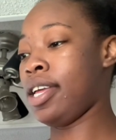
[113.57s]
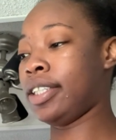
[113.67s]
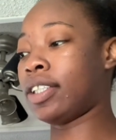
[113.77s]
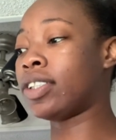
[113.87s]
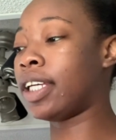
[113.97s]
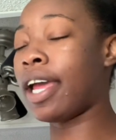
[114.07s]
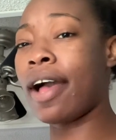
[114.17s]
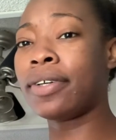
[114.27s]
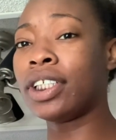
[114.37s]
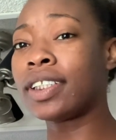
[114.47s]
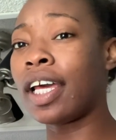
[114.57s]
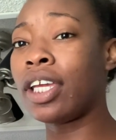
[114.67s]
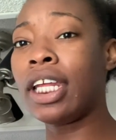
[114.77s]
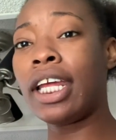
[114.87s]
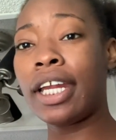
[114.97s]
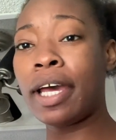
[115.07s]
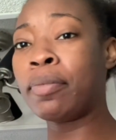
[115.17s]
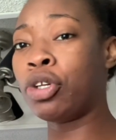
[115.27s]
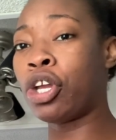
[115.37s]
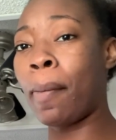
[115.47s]
So today I was just like, you need to get up,
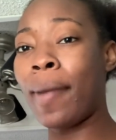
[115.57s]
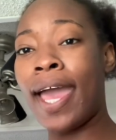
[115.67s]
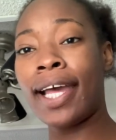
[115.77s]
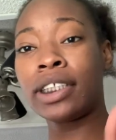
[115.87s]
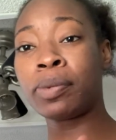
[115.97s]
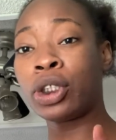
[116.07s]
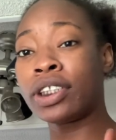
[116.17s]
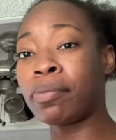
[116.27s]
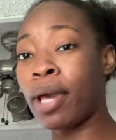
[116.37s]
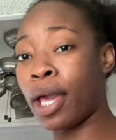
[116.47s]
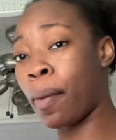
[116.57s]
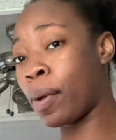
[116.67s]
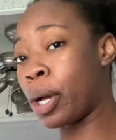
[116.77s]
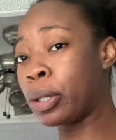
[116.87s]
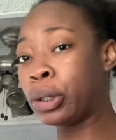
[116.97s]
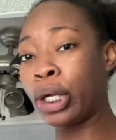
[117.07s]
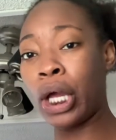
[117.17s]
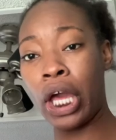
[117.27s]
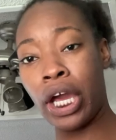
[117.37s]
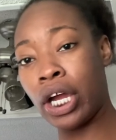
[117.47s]
do your mask, put you some makeup on, do your
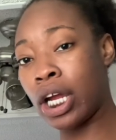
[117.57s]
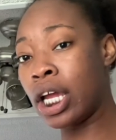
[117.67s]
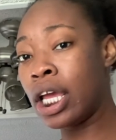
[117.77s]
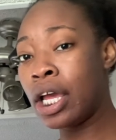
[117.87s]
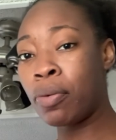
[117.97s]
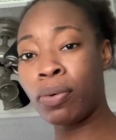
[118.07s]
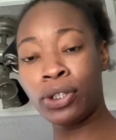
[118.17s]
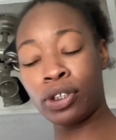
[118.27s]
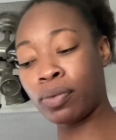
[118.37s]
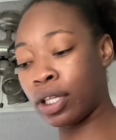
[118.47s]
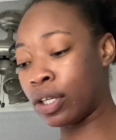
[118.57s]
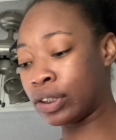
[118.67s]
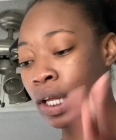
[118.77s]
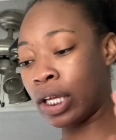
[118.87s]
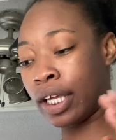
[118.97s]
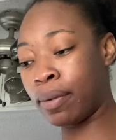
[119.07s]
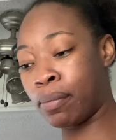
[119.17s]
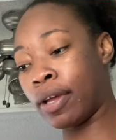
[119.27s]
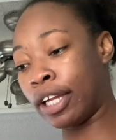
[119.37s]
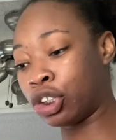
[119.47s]
hair, put you some clothes on,
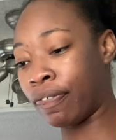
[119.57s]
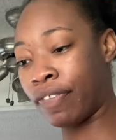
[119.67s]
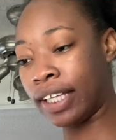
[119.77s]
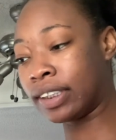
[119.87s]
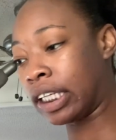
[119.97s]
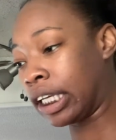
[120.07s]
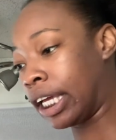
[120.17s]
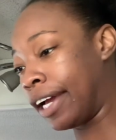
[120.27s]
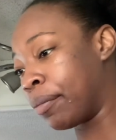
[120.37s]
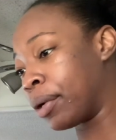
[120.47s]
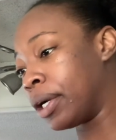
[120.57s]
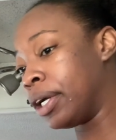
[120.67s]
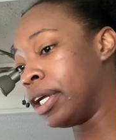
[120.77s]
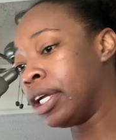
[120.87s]
get your face on the camera.